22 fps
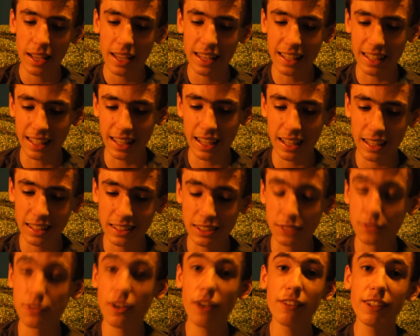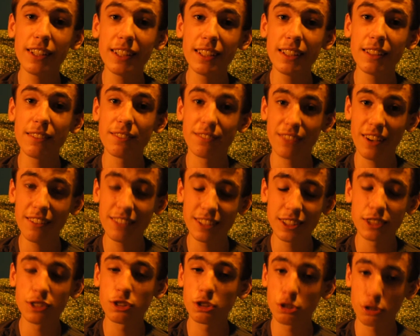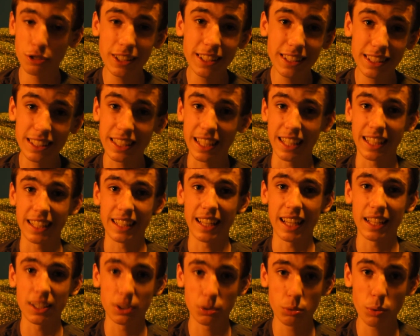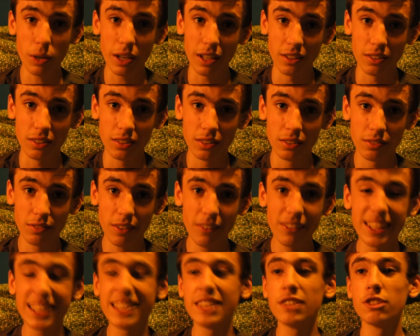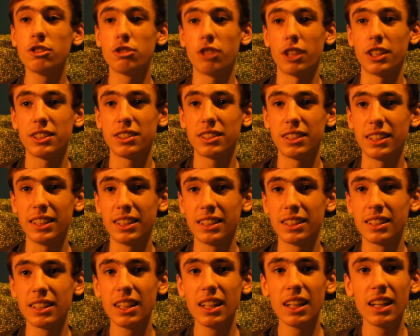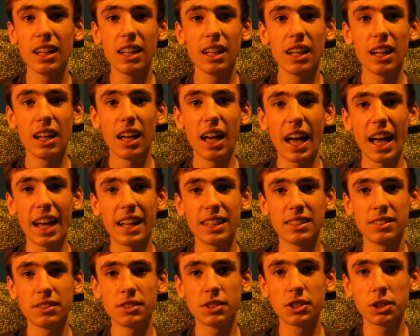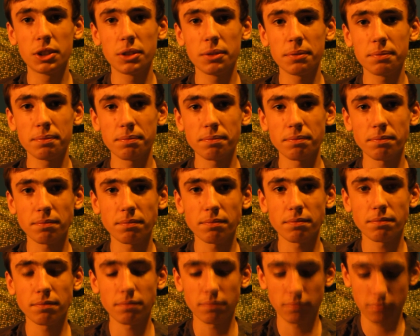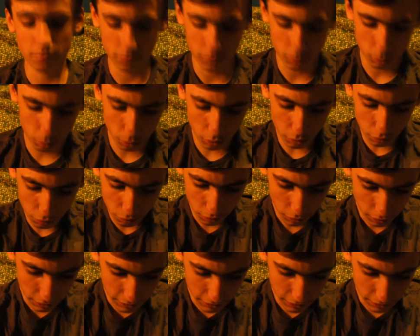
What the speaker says: It is very, very intriguing as well, very interesting, and what the f